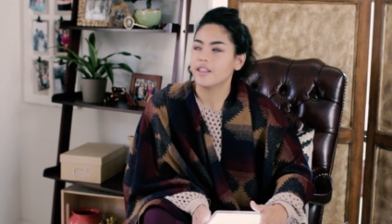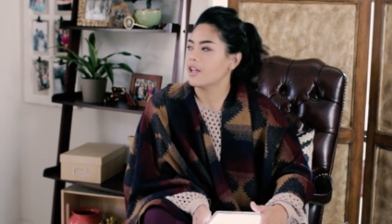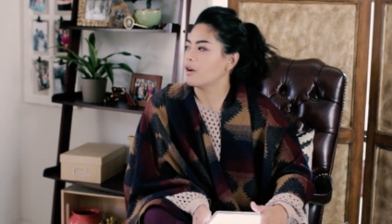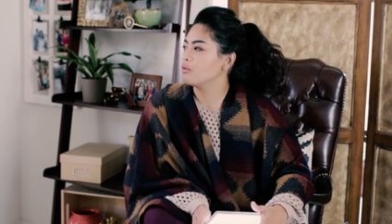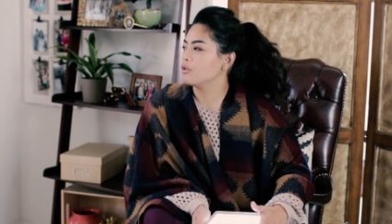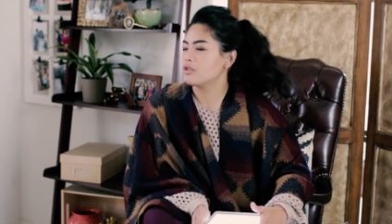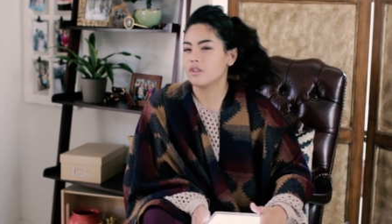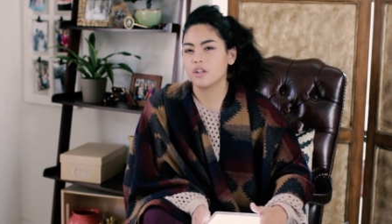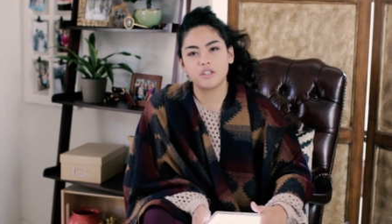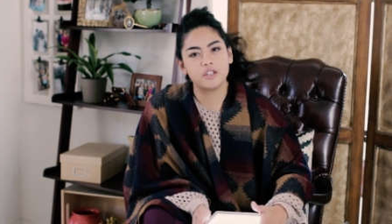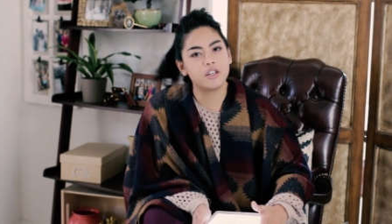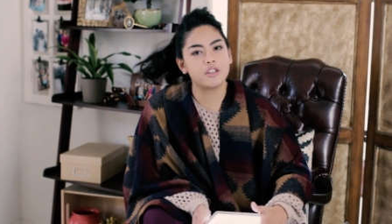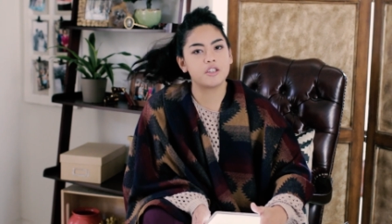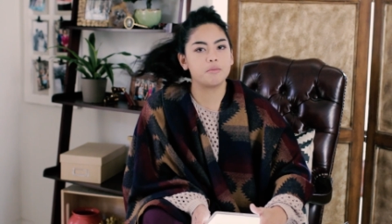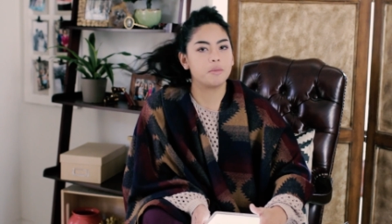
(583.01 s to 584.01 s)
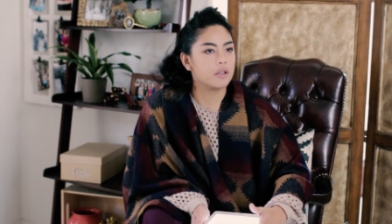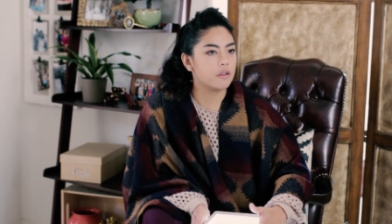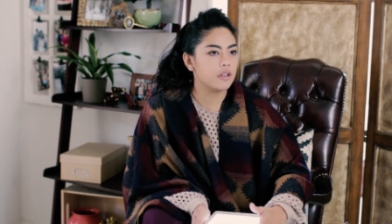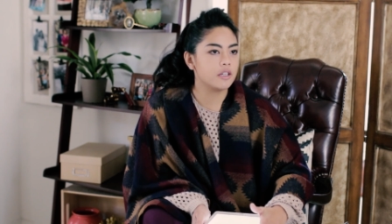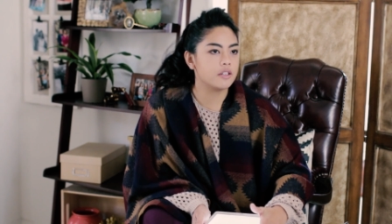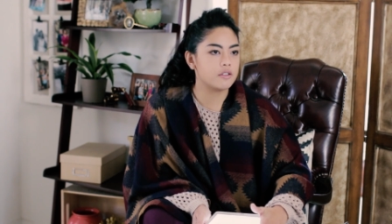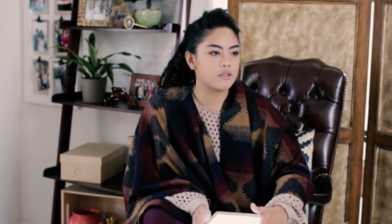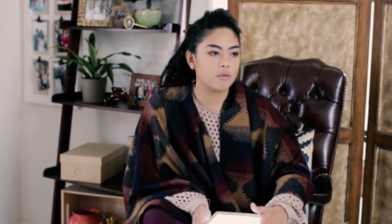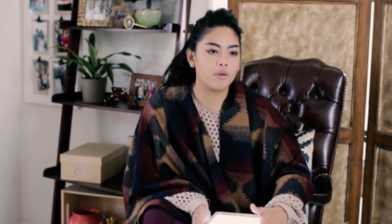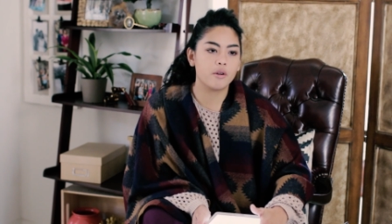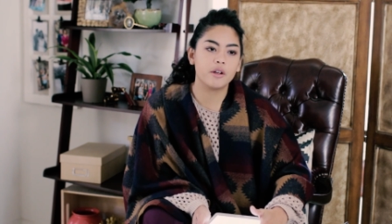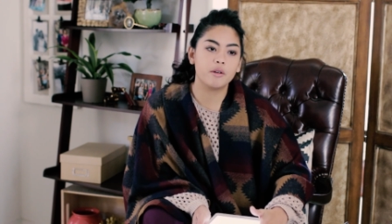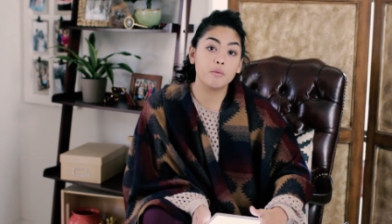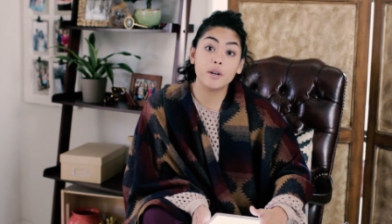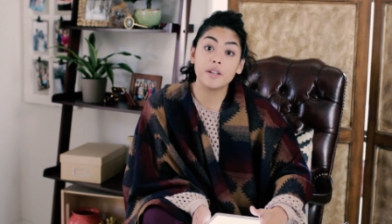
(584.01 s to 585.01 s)
That was such an experience,
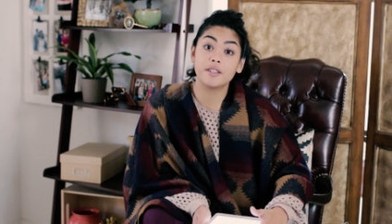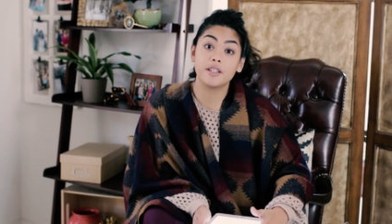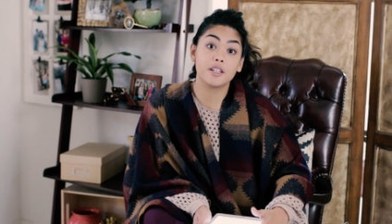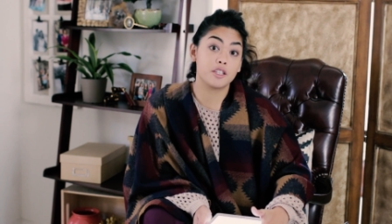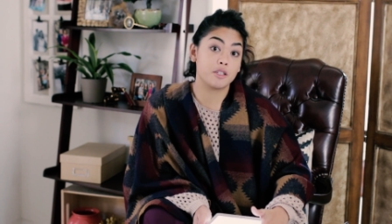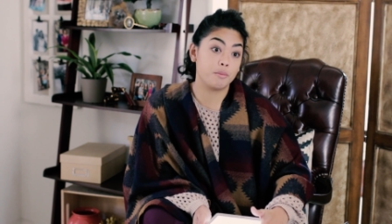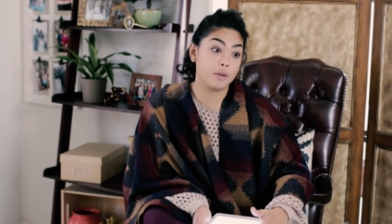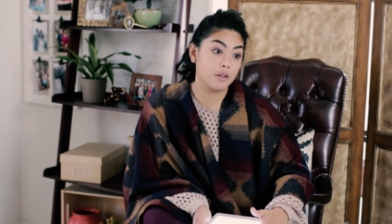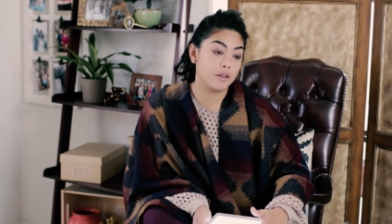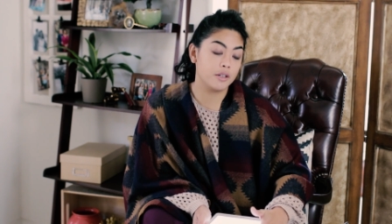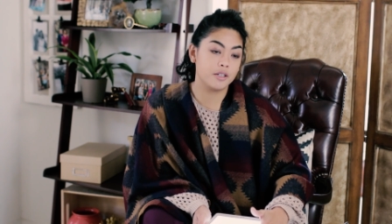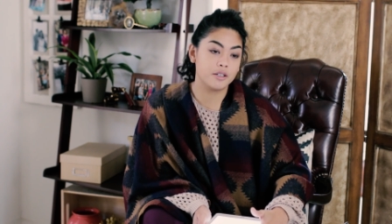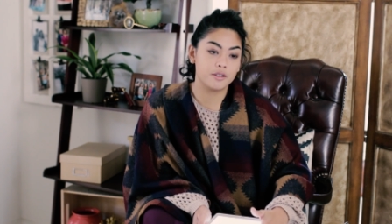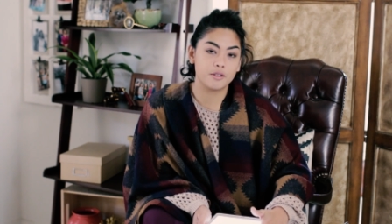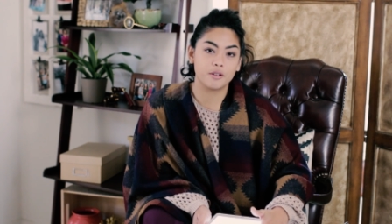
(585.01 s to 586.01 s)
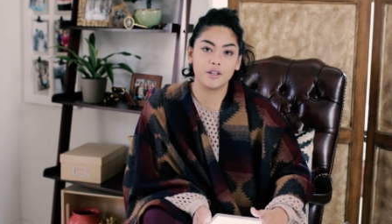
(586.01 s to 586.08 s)
or it was an experience,